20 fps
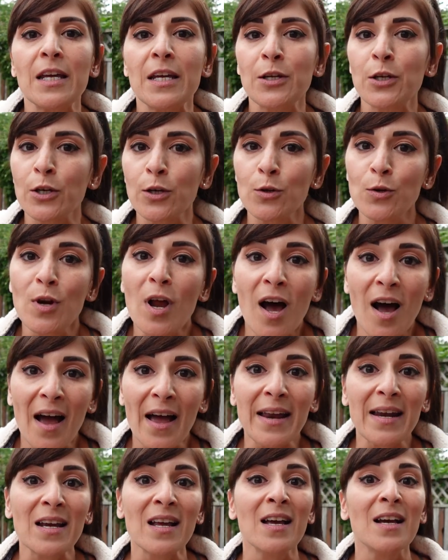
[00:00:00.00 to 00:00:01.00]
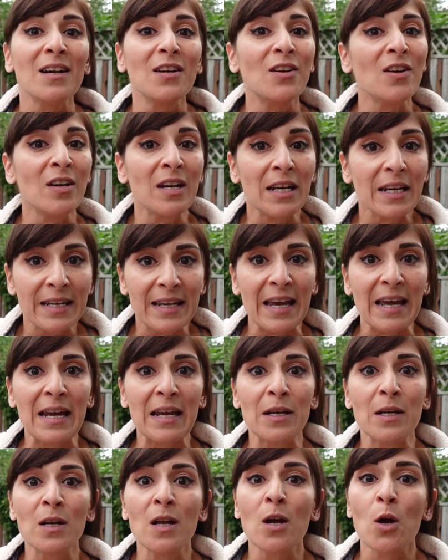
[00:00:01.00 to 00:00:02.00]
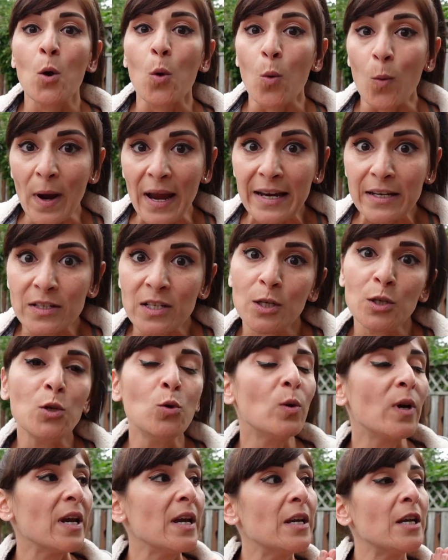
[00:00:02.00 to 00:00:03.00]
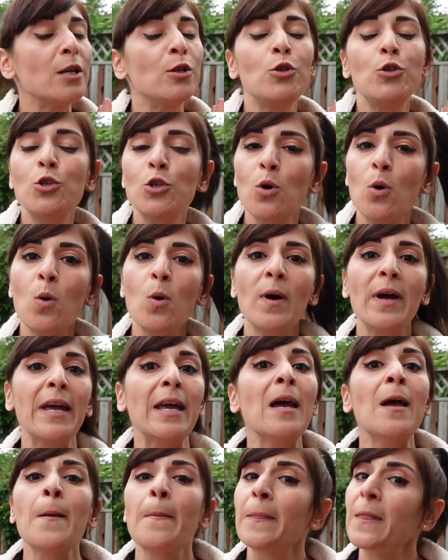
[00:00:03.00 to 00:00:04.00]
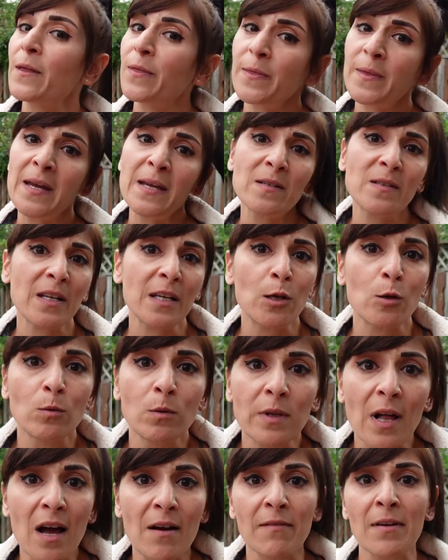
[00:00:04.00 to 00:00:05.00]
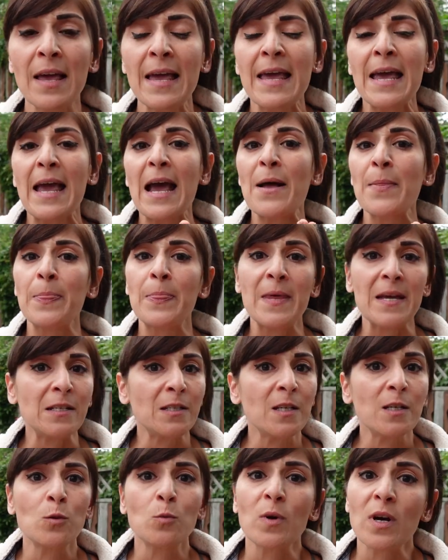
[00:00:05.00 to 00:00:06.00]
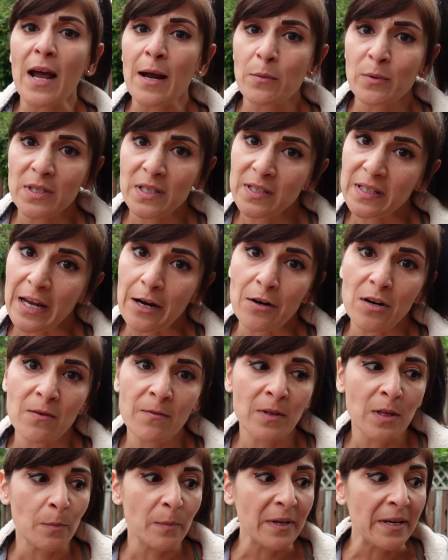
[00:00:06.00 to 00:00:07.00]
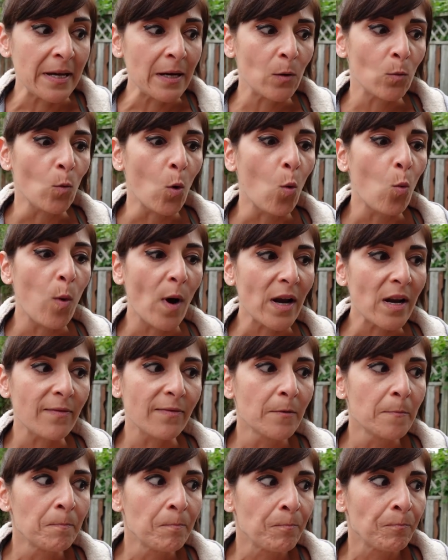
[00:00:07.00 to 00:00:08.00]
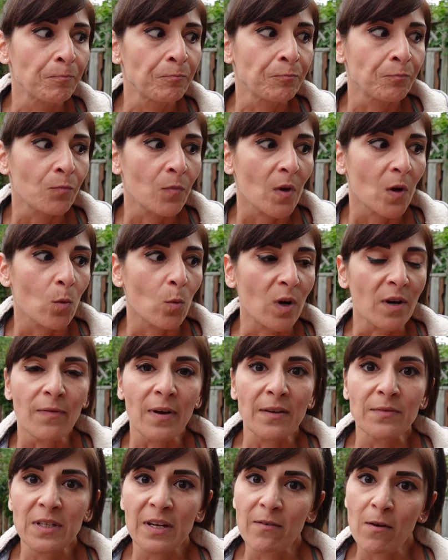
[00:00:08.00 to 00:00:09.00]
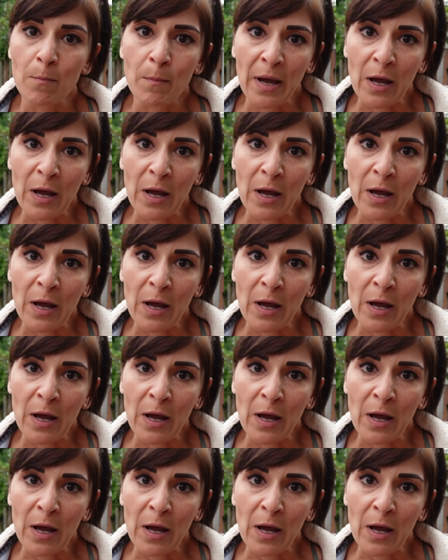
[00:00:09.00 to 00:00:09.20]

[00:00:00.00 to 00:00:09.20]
you're not going to gain weight. You can enjoy the things that you love. And this is what I was scared of in the beginning. Well, what if I have to give up